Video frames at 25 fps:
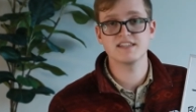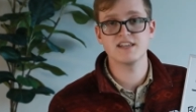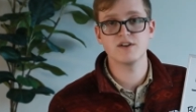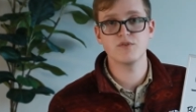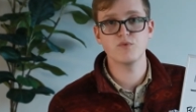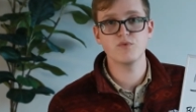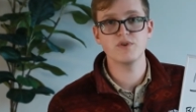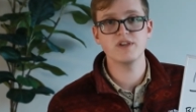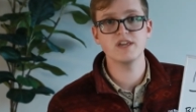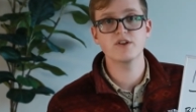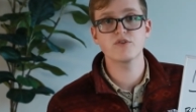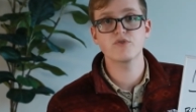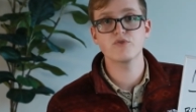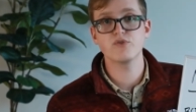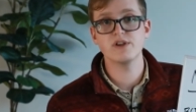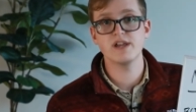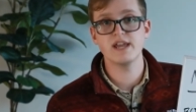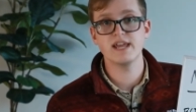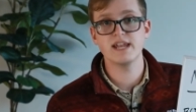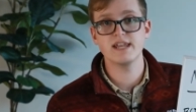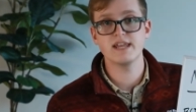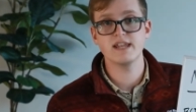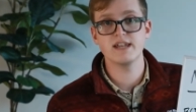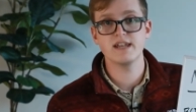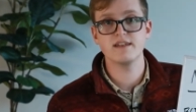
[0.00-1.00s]
that we
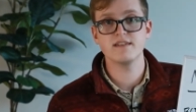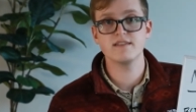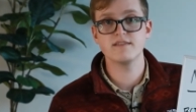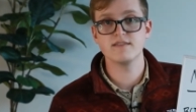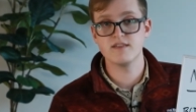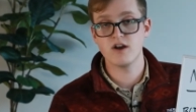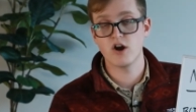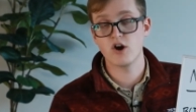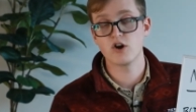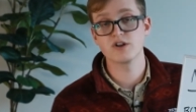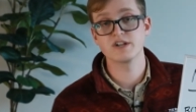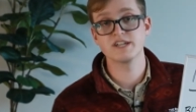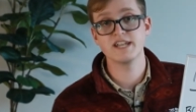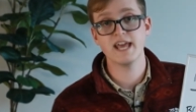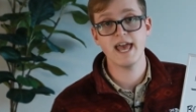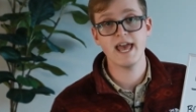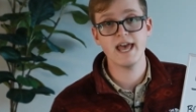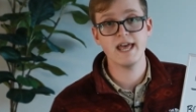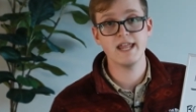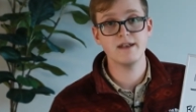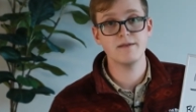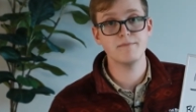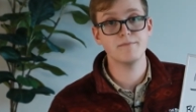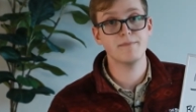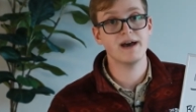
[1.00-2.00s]
created, our
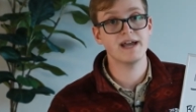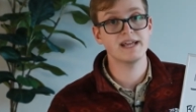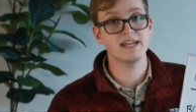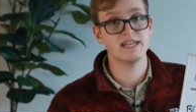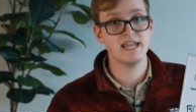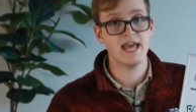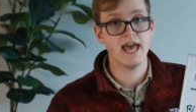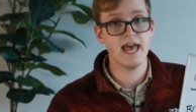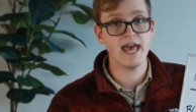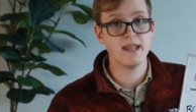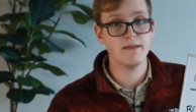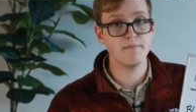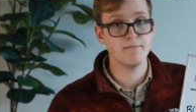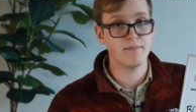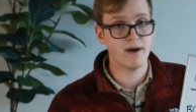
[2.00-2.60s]
10 by 10